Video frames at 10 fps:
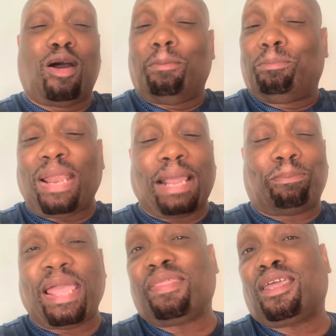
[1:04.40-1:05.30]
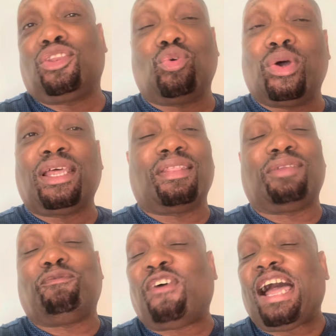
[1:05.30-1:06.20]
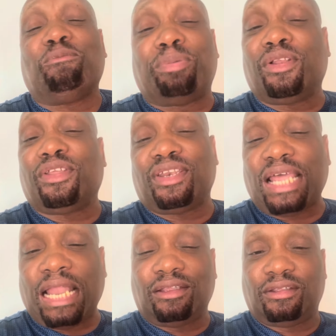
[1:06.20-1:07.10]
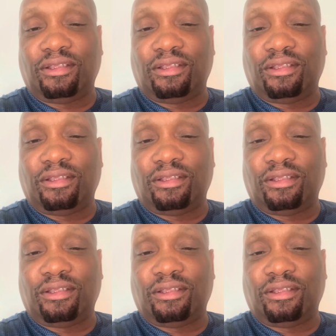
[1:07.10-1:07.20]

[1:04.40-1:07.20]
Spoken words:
Black Panther could do another $5 billion.